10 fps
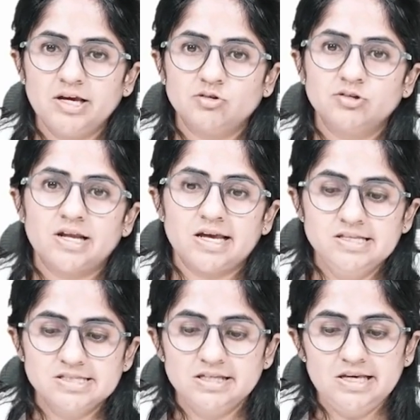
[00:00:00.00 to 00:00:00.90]

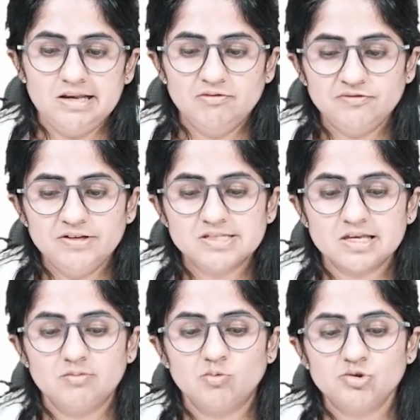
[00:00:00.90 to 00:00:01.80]
recognized the infant's
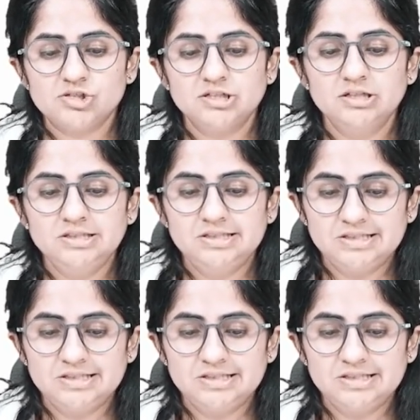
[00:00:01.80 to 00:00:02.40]
emotional